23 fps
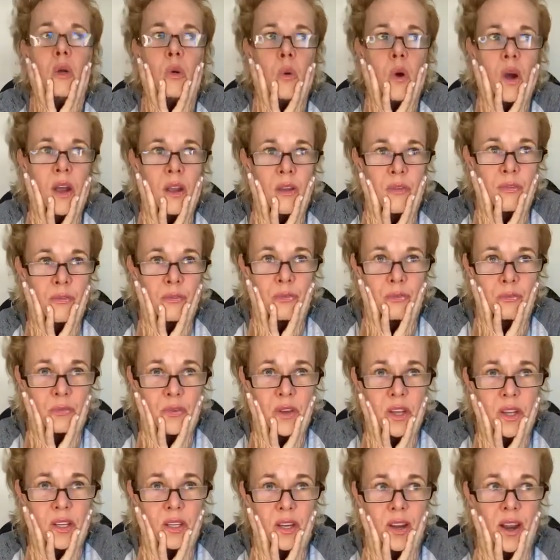do I
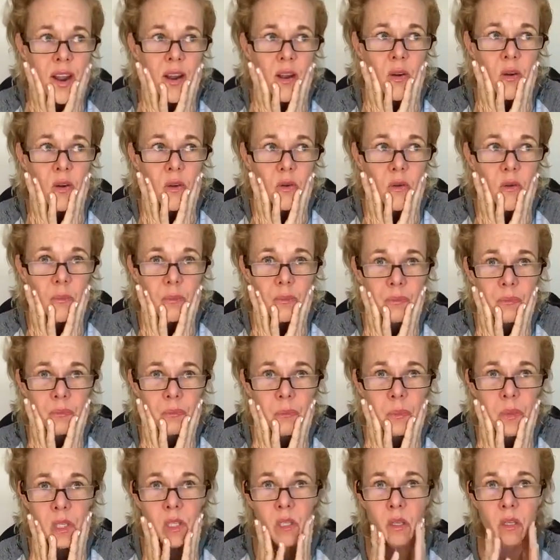fit now?
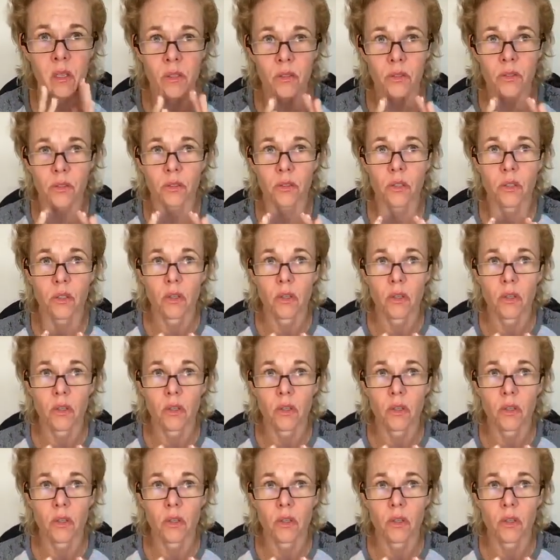Because